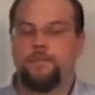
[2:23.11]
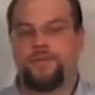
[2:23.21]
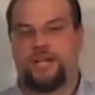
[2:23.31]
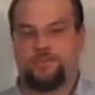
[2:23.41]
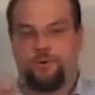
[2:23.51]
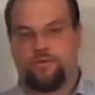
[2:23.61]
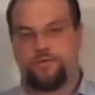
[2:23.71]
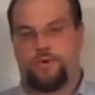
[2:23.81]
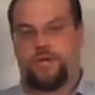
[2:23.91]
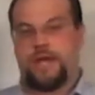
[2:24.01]
but that's more of a
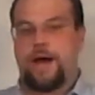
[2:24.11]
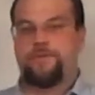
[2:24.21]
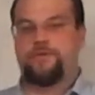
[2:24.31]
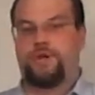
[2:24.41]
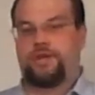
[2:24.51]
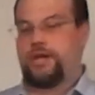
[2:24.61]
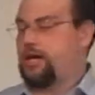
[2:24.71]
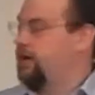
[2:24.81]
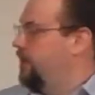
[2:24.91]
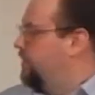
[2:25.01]
stoichiometry
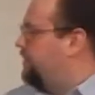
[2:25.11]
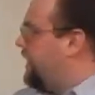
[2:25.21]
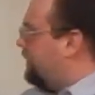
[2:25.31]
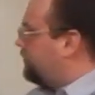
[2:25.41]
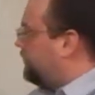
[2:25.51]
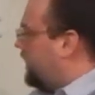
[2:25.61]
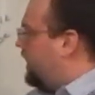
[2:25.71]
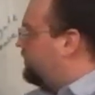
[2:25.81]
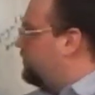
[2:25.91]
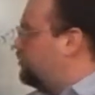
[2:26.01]
thing. The actual
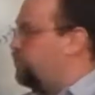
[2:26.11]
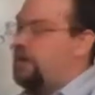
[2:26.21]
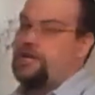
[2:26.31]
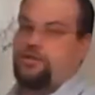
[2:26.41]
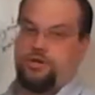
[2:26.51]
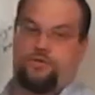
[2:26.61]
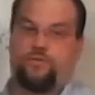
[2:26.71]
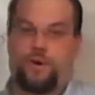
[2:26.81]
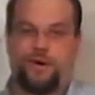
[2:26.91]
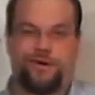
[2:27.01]
concentration of
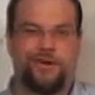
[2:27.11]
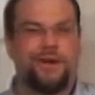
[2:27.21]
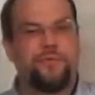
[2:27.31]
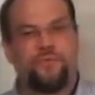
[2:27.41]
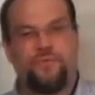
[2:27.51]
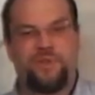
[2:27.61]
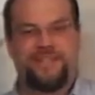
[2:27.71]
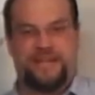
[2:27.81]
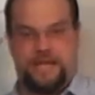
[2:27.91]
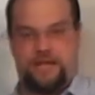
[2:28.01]
water
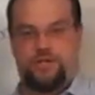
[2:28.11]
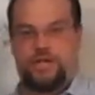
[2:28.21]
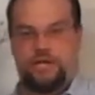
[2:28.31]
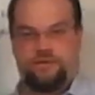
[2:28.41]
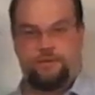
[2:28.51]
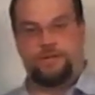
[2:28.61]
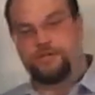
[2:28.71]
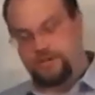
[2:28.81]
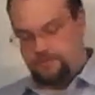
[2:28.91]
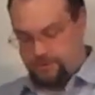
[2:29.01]
really can't change very much.
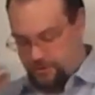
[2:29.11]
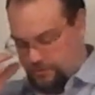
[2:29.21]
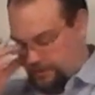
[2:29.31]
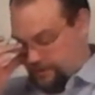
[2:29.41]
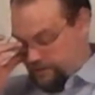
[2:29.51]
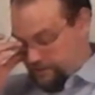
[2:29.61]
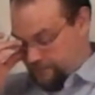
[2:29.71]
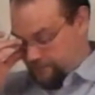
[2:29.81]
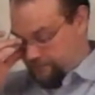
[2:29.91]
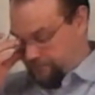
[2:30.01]
It's a pure liquid.
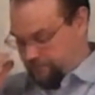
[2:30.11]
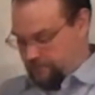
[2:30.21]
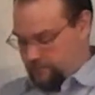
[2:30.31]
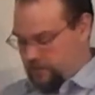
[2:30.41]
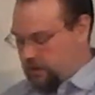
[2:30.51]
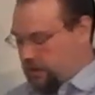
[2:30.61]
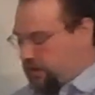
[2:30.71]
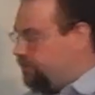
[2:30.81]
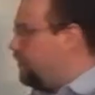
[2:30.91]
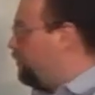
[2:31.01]

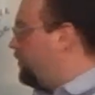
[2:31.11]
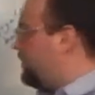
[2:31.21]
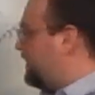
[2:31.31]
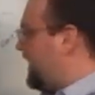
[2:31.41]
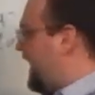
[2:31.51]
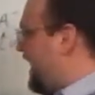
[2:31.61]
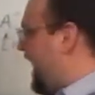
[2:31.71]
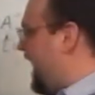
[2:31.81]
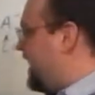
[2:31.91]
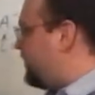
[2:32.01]
So what Ka
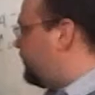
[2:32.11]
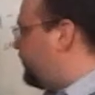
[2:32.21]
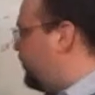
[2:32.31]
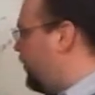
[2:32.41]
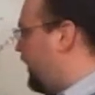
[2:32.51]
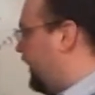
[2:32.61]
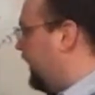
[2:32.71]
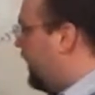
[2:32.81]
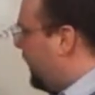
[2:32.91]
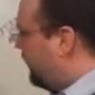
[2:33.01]
is
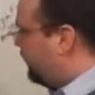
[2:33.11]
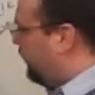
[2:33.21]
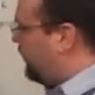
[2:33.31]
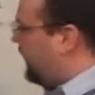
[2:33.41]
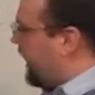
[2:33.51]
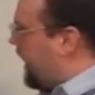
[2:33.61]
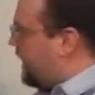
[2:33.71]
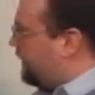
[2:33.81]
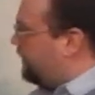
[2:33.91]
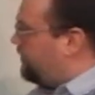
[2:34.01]
doing, it's looking
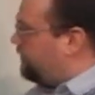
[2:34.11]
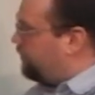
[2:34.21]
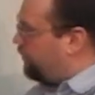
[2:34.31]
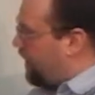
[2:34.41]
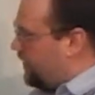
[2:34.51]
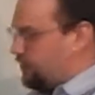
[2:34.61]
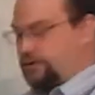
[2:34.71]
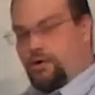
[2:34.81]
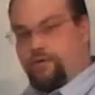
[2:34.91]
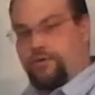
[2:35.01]
at the
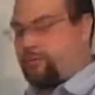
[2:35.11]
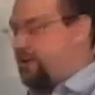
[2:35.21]
product over the